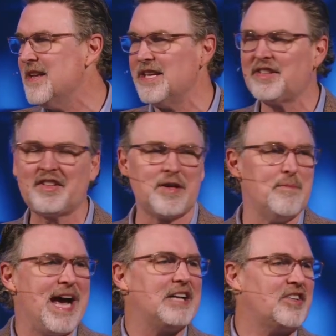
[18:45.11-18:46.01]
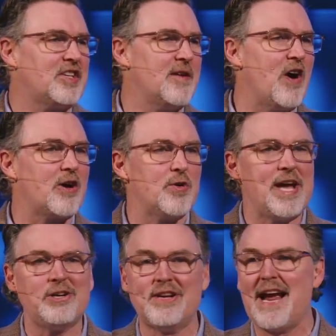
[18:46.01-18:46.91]
This is the majesty of our
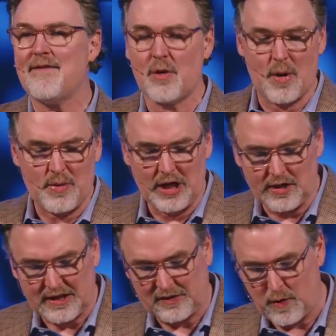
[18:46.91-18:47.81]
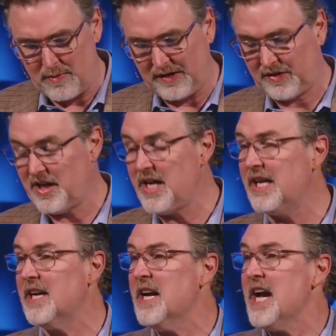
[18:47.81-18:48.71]
Creator, and everywhere we look, that's what we see.